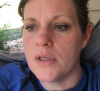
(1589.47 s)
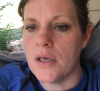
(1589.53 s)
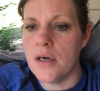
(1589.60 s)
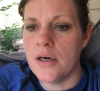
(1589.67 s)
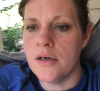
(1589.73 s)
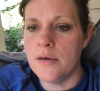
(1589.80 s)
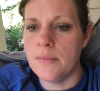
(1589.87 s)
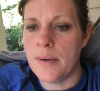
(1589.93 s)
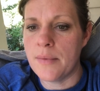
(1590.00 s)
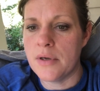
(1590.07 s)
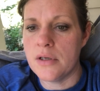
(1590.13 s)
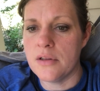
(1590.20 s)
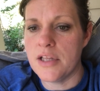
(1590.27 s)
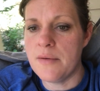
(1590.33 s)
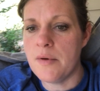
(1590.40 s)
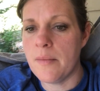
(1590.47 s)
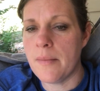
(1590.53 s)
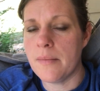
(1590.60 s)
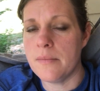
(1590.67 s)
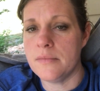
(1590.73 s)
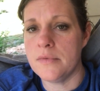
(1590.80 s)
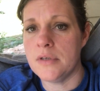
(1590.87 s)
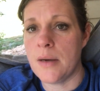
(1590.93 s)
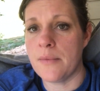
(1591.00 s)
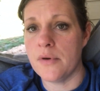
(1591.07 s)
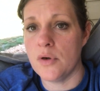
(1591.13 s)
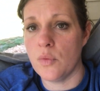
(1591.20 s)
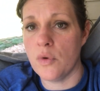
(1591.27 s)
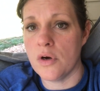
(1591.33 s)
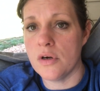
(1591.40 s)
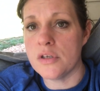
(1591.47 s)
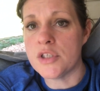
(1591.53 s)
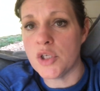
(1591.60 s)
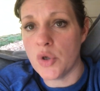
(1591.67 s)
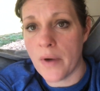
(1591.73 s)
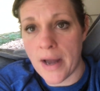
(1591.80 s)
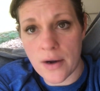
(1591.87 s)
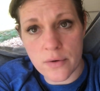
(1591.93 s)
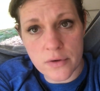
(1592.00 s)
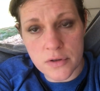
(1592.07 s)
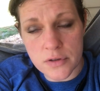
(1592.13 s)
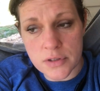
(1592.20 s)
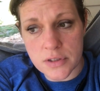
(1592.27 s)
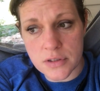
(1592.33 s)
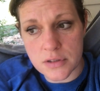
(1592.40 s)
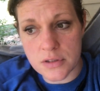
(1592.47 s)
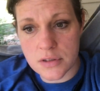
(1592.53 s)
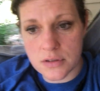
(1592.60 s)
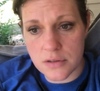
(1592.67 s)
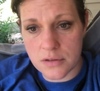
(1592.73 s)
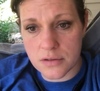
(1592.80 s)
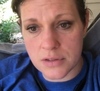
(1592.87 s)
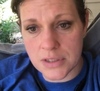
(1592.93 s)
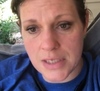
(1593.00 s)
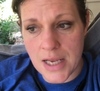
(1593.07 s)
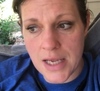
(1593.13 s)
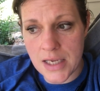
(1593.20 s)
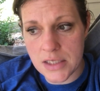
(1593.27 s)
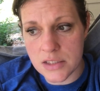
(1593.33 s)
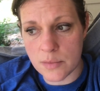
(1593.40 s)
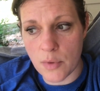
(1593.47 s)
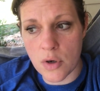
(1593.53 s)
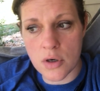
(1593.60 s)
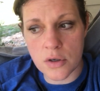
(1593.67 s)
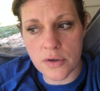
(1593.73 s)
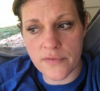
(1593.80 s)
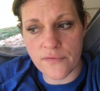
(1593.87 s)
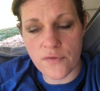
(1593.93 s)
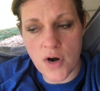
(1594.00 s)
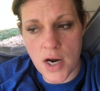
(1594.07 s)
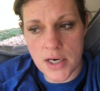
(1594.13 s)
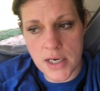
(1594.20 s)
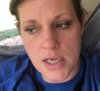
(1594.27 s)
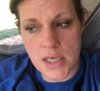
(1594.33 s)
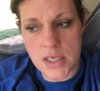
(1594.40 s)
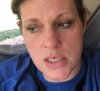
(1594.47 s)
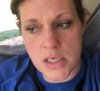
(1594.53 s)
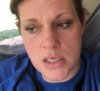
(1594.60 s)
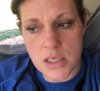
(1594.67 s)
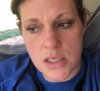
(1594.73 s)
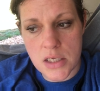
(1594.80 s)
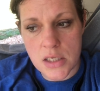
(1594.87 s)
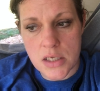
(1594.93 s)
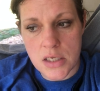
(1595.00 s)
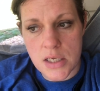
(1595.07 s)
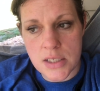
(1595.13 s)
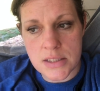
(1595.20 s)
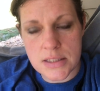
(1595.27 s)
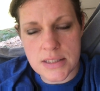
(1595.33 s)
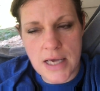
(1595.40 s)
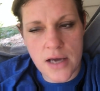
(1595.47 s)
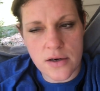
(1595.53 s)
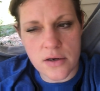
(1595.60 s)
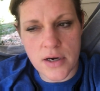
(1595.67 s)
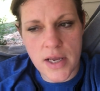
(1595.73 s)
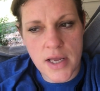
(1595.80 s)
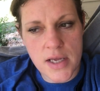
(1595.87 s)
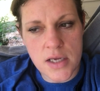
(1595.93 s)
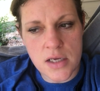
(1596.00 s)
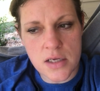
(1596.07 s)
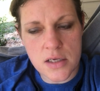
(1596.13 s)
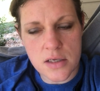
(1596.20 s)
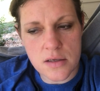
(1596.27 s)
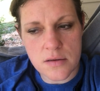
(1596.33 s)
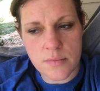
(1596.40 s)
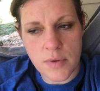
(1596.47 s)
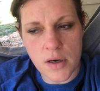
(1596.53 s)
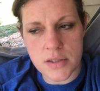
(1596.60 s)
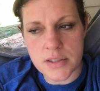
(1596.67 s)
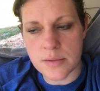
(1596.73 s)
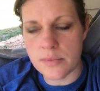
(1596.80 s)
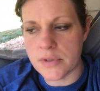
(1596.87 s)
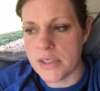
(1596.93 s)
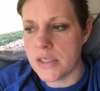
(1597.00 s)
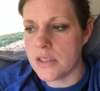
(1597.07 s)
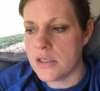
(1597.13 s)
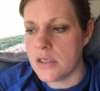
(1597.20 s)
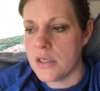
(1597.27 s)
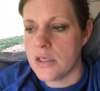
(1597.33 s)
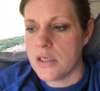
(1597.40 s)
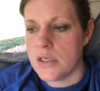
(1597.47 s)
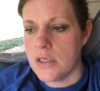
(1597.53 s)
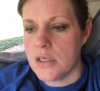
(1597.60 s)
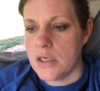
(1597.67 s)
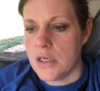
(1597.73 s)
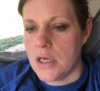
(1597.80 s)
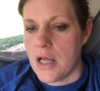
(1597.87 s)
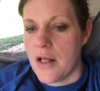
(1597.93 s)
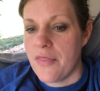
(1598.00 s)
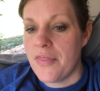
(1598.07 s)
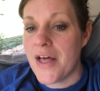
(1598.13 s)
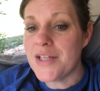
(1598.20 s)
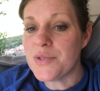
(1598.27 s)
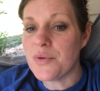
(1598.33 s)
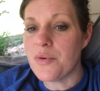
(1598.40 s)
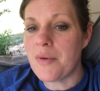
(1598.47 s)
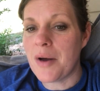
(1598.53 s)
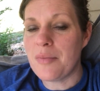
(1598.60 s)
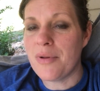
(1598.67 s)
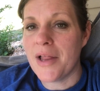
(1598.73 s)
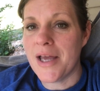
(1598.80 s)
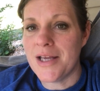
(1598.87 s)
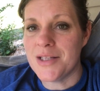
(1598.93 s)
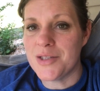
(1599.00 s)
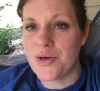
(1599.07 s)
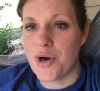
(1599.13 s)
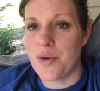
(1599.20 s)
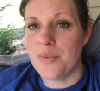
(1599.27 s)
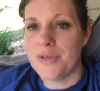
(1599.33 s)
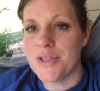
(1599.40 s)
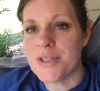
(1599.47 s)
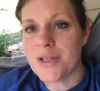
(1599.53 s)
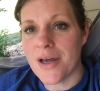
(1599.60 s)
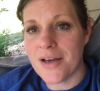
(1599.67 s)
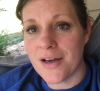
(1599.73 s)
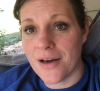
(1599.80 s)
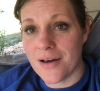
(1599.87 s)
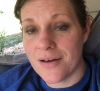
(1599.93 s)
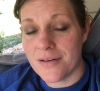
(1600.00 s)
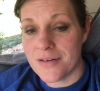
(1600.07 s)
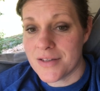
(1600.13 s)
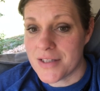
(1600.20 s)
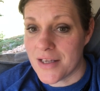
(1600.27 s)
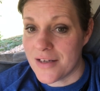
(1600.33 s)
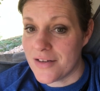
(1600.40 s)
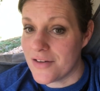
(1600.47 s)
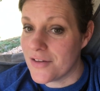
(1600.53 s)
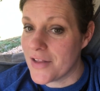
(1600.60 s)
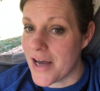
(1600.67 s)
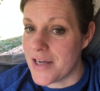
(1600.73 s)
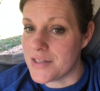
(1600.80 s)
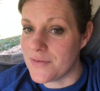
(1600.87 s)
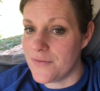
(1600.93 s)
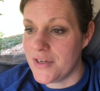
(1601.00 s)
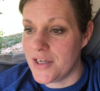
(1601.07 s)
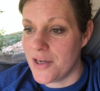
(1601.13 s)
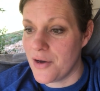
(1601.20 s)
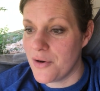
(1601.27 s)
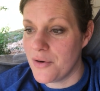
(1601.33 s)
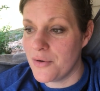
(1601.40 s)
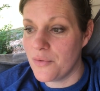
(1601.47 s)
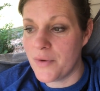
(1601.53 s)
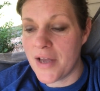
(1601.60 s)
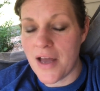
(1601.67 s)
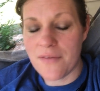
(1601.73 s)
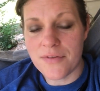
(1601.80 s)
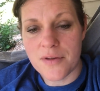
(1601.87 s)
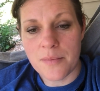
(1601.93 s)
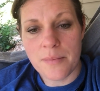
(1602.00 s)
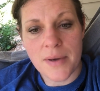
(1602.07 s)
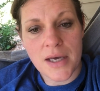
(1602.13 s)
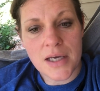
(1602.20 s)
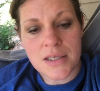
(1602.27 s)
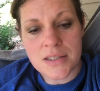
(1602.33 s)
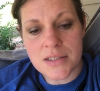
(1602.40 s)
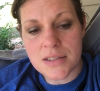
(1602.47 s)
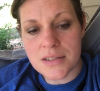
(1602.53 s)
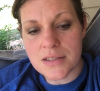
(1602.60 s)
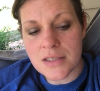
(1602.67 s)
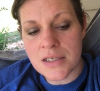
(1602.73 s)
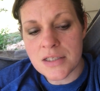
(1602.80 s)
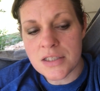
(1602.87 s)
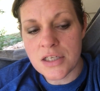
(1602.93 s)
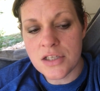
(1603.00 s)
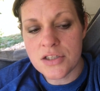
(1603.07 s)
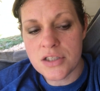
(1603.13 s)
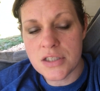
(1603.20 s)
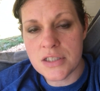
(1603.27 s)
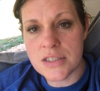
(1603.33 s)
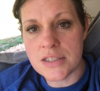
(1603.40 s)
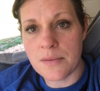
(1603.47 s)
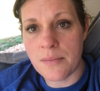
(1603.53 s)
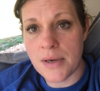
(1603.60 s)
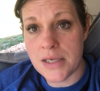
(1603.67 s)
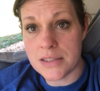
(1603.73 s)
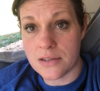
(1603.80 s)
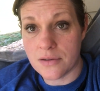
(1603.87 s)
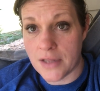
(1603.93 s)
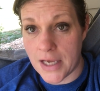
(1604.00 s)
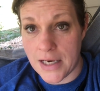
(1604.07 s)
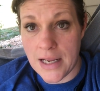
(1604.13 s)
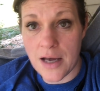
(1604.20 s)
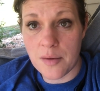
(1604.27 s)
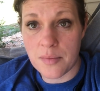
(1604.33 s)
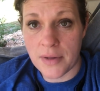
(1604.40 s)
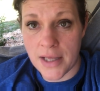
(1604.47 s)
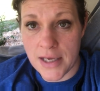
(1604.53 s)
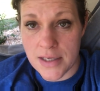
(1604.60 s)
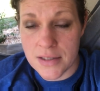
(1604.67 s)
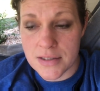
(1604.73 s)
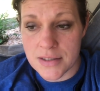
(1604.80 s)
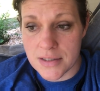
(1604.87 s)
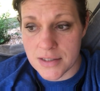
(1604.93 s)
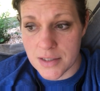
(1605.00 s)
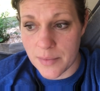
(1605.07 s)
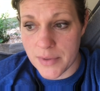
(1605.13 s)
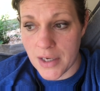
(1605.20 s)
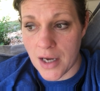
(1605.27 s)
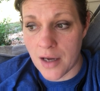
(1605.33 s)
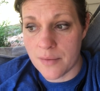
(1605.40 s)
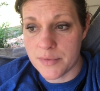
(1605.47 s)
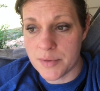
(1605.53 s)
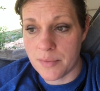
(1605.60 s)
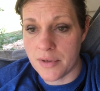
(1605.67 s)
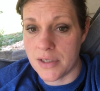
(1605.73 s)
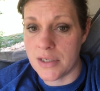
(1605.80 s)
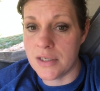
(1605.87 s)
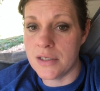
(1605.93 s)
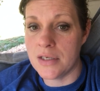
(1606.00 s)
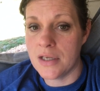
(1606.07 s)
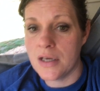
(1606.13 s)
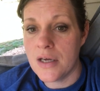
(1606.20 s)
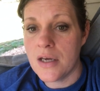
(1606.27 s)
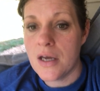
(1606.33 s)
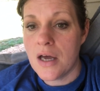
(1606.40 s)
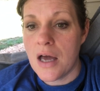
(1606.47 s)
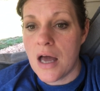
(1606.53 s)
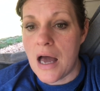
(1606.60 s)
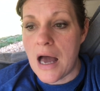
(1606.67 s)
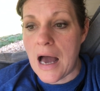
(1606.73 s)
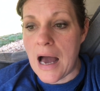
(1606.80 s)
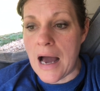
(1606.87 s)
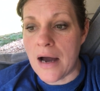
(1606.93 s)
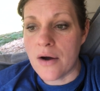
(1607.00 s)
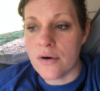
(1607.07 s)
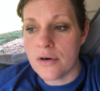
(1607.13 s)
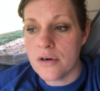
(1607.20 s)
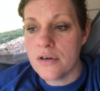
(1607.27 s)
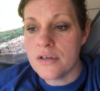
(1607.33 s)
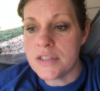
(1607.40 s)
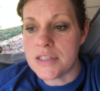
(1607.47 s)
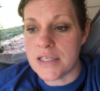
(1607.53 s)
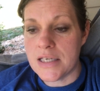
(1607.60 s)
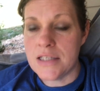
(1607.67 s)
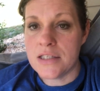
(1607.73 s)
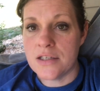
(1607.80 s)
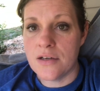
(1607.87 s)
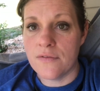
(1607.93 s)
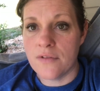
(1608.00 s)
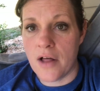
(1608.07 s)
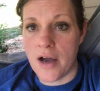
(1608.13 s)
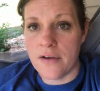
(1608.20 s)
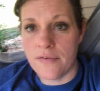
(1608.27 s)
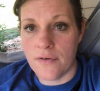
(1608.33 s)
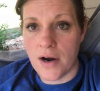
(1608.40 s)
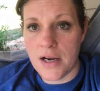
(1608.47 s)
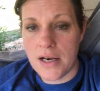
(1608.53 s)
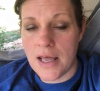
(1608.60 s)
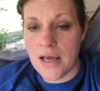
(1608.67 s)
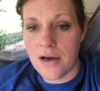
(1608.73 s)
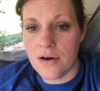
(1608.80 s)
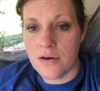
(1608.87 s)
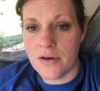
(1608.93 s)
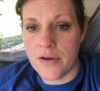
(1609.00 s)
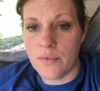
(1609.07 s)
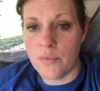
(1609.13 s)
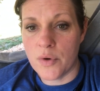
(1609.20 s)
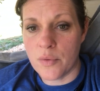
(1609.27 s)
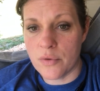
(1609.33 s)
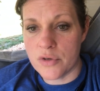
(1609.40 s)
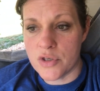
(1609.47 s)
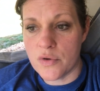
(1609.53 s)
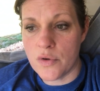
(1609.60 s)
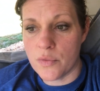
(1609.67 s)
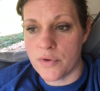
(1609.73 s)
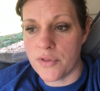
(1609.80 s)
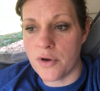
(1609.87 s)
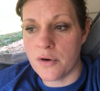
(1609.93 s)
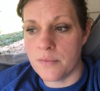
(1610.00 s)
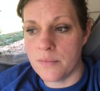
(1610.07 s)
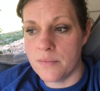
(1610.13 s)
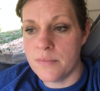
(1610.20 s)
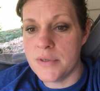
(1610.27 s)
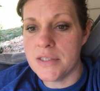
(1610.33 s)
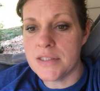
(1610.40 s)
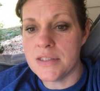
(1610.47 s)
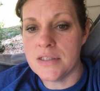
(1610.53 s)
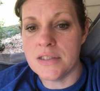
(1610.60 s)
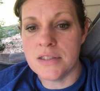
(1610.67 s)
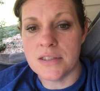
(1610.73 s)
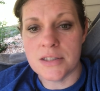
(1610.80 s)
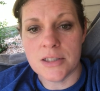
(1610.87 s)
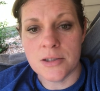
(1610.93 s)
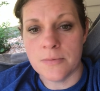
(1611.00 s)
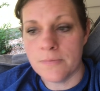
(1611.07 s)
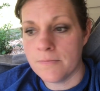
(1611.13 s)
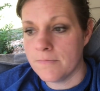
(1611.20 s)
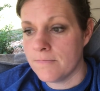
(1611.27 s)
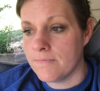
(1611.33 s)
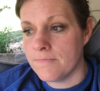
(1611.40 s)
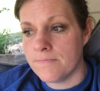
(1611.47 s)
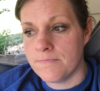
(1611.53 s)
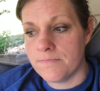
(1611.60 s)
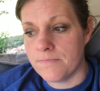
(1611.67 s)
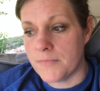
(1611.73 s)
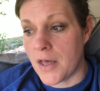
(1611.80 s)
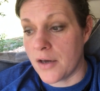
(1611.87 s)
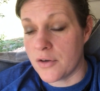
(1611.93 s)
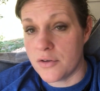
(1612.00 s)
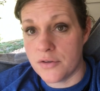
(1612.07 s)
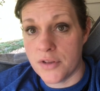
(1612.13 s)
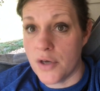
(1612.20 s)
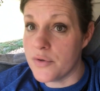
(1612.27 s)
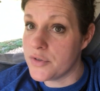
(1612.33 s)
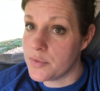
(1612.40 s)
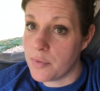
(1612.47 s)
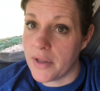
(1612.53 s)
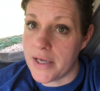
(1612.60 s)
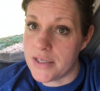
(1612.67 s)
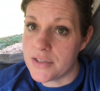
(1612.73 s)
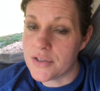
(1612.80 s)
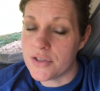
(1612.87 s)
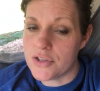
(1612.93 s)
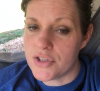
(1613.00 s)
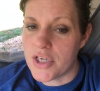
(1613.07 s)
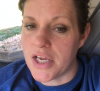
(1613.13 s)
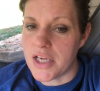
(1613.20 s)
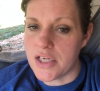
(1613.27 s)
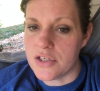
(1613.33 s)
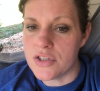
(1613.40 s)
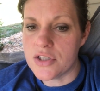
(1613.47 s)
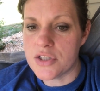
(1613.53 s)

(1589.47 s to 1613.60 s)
I'm going to work 2 hours today, tomorrow, and Friday, and Saturday, possibly. That's what my plans are, but just like I said in the last video, we have the best intentions and best laid out plans sometimes, but in our season of life right now and what we're doing with our business, those plans could change.